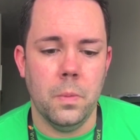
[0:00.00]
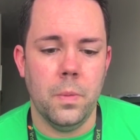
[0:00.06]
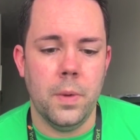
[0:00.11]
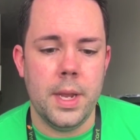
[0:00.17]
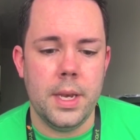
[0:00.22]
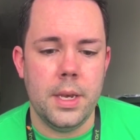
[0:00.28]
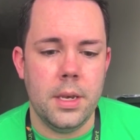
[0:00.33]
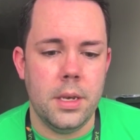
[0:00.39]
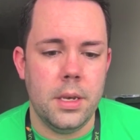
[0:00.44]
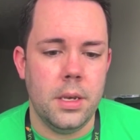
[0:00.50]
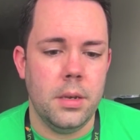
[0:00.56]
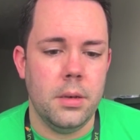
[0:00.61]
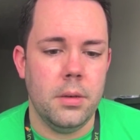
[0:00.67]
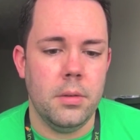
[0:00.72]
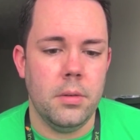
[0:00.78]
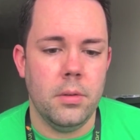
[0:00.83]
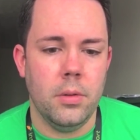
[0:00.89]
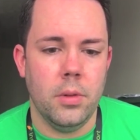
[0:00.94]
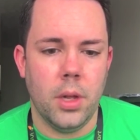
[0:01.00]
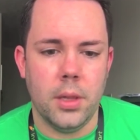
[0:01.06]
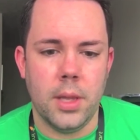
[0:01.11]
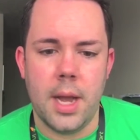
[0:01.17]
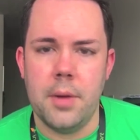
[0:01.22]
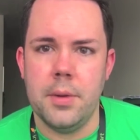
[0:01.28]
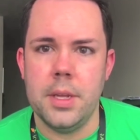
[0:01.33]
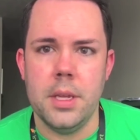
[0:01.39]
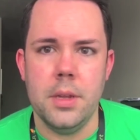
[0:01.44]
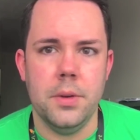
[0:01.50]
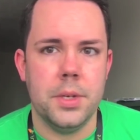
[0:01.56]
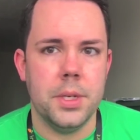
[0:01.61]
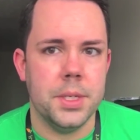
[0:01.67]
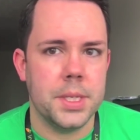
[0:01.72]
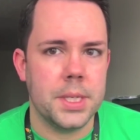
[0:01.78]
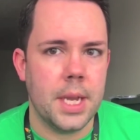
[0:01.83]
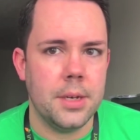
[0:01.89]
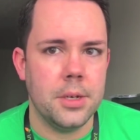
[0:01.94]
when allowing you to
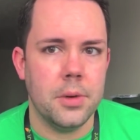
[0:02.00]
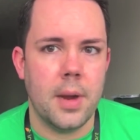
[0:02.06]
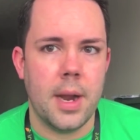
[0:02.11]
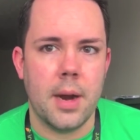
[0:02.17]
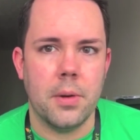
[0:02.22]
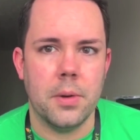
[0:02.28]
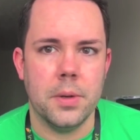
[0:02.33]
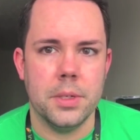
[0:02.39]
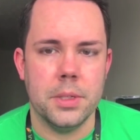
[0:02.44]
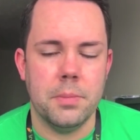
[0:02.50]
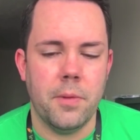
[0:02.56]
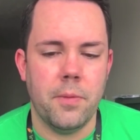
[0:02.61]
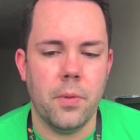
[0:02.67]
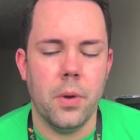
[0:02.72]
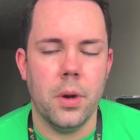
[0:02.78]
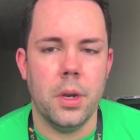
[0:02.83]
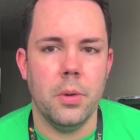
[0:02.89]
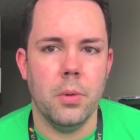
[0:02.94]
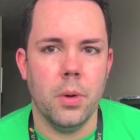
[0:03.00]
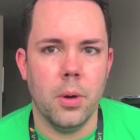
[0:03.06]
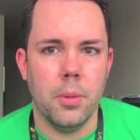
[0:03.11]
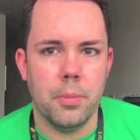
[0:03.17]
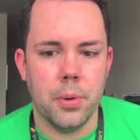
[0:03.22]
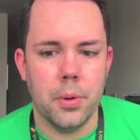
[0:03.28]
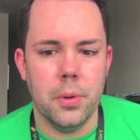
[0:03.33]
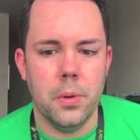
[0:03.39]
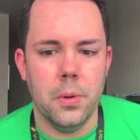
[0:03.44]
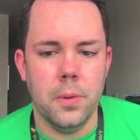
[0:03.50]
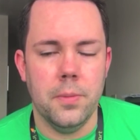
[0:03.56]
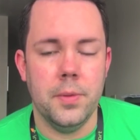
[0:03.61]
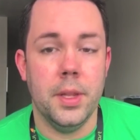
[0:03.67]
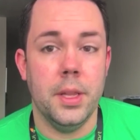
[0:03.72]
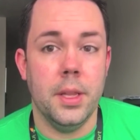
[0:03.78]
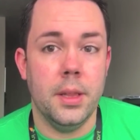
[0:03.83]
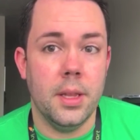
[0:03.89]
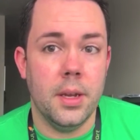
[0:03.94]
schedule hours before you were approved
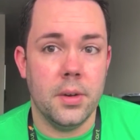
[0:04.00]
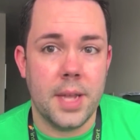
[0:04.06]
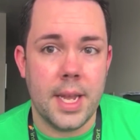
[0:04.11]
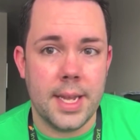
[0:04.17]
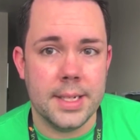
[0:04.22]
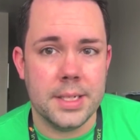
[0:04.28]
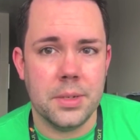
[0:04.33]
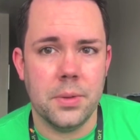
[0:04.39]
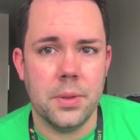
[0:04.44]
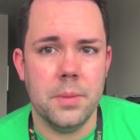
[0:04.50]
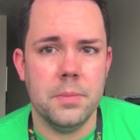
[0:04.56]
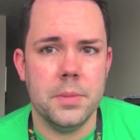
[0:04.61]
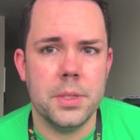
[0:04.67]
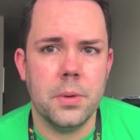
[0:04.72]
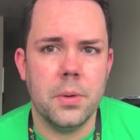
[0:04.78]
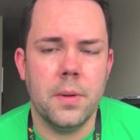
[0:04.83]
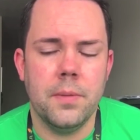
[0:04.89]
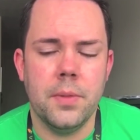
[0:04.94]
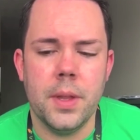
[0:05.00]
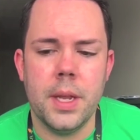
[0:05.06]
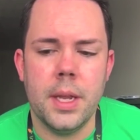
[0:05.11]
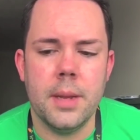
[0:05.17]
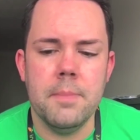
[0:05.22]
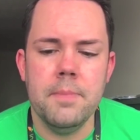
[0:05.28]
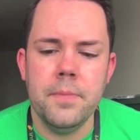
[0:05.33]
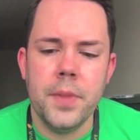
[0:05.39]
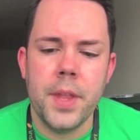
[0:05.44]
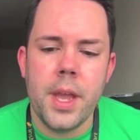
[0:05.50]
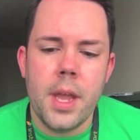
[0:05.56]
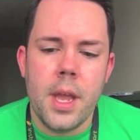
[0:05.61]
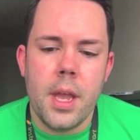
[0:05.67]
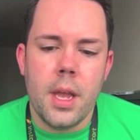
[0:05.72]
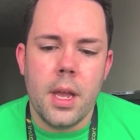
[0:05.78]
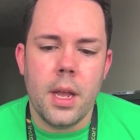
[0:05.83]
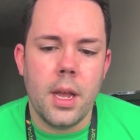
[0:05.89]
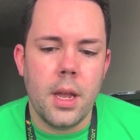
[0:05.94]
and then they'll cancel them sort of thing.
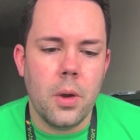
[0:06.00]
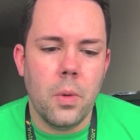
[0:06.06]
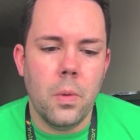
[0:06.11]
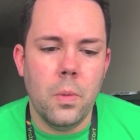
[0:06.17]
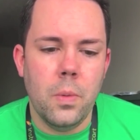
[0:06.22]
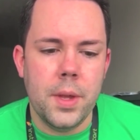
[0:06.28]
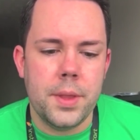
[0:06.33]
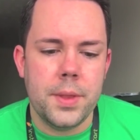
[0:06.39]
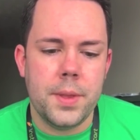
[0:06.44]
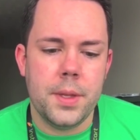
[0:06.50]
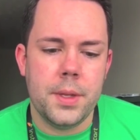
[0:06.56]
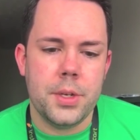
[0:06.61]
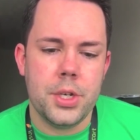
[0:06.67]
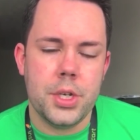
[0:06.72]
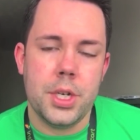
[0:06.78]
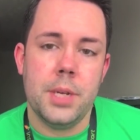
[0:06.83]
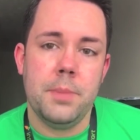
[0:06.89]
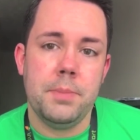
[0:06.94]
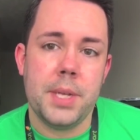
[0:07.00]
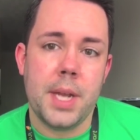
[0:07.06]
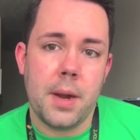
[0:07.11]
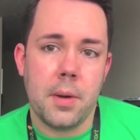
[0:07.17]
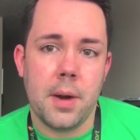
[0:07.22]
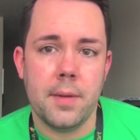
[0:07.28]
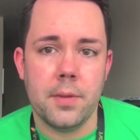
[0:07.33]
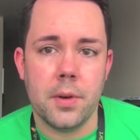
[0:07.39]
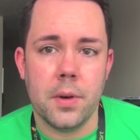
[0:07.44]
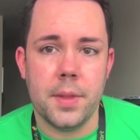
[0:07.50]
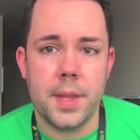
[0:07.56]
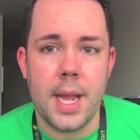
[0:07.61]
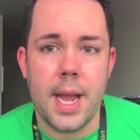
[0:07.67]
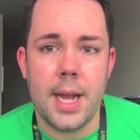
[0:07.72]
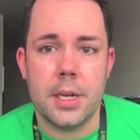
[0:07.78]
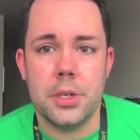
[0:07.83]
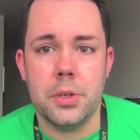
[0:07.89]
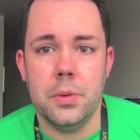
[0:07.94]
With Shipt, however, the
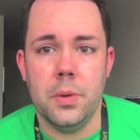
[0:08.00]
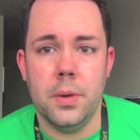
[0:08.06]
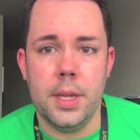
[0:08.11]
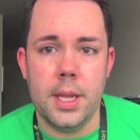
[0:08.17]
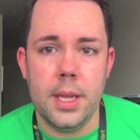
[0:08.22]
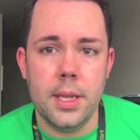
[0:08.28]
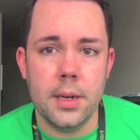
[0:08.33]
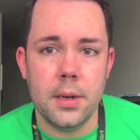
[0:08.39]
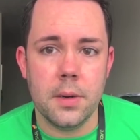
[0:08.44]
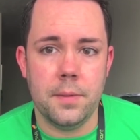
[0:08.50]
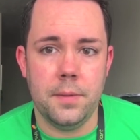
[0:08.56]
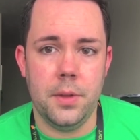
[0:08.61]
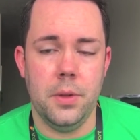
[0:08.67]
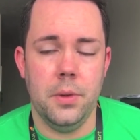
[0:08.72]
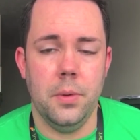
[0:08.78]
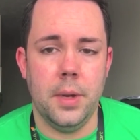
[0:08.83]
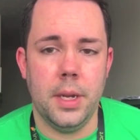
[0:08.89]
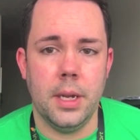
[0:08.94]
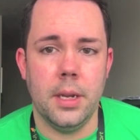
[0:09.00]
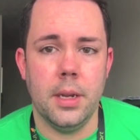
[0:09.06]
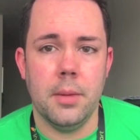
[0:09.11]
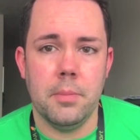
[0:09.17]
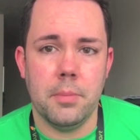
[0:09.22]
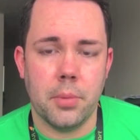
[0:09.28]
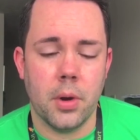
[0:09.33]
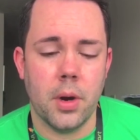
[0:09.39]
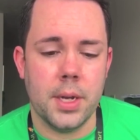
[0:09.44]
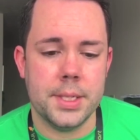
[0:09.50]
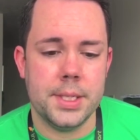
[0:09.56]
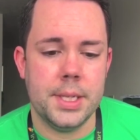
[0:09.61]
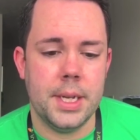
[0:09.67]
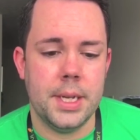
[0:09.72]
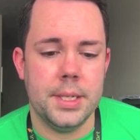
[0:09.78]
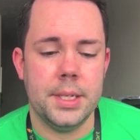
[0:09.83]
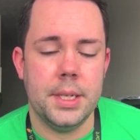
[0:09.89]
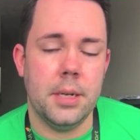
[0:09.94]
actual interviewing
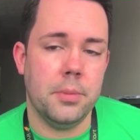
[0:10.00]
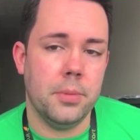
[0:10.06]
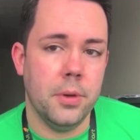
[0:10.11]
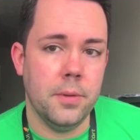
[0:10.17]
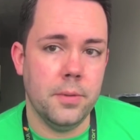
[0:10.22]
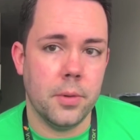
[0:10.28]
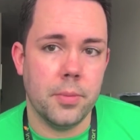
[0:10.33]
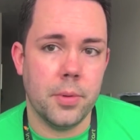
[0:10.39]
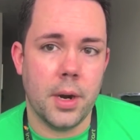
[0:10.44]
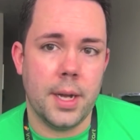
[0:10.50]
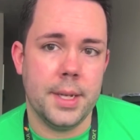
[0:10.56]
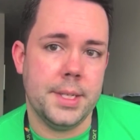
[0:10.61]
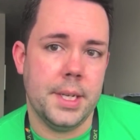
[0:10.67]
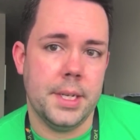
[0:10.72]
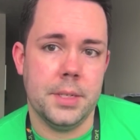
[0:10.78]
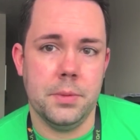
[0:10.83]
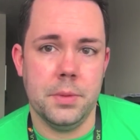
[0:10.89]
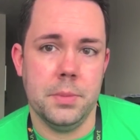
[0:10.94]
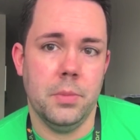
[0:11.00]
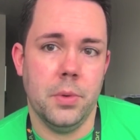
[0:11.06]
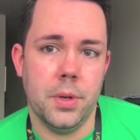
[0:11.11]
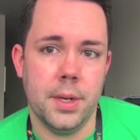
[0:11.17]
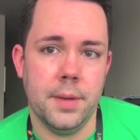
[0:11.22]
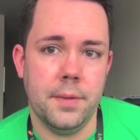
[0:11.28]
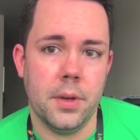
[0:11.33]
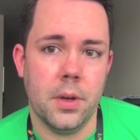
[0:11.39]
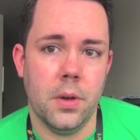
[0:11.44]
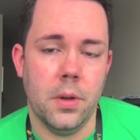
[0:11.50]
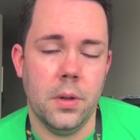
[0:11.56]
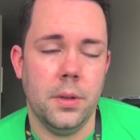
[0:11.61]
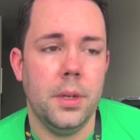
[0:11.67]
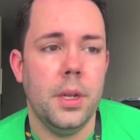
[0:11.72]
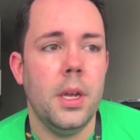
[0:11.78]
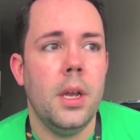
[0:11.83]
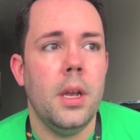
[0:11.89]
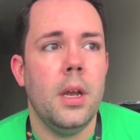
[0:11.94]
process and approval process was more
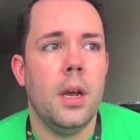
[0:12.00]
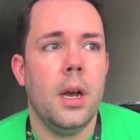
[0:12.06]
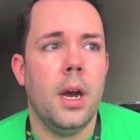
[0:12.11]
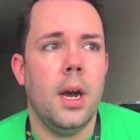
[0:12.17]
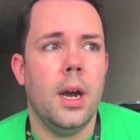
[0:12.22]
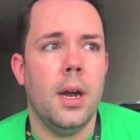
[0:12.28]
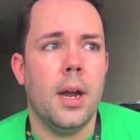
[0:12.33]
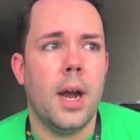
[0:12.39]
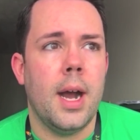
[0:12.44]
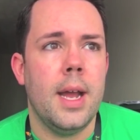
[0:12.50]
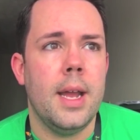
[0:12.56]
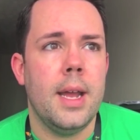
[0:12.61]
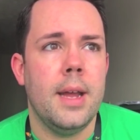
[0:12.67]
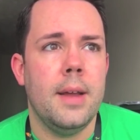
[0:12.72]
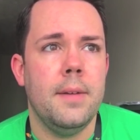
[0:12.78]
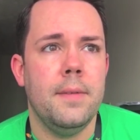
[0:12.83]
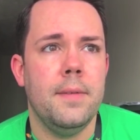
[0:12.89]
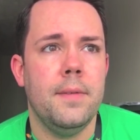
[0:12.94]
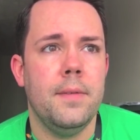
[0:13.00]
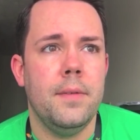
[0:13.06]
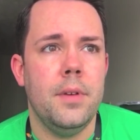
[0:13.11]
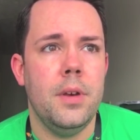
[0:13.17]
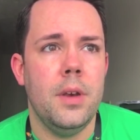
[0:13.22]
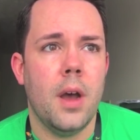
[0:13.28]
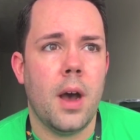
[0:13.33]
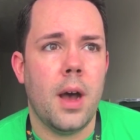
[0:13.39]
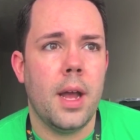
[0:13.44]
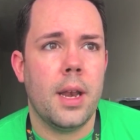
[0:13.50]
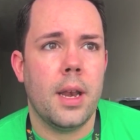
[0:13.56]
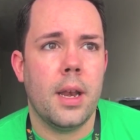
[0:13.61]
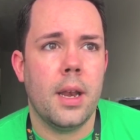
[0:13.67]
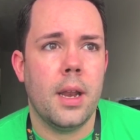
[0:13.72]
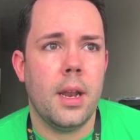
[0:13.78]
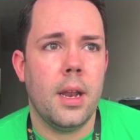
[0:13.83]
difficult. I have not